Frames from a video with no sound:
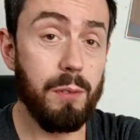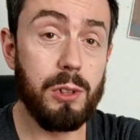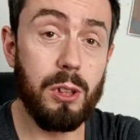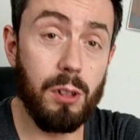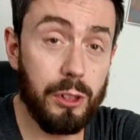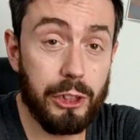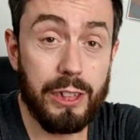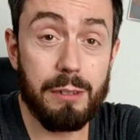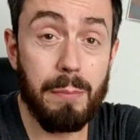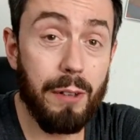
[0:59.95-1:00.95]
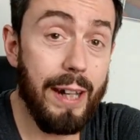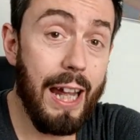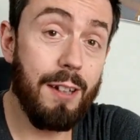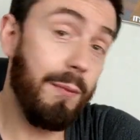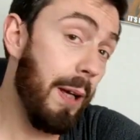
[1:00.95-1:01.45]
of Synology's
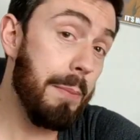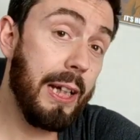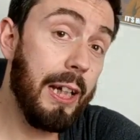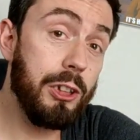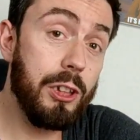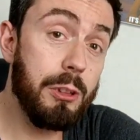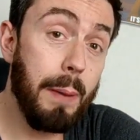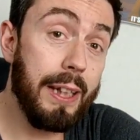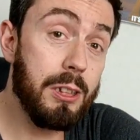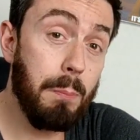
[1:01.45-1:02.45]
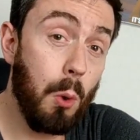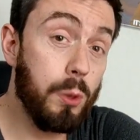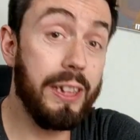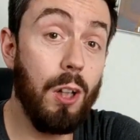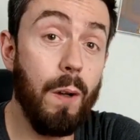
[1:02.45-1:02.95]
myriad of applications being
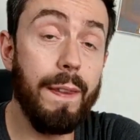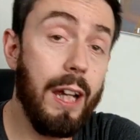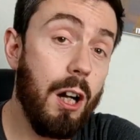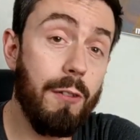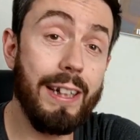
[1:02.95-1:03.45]
supported on the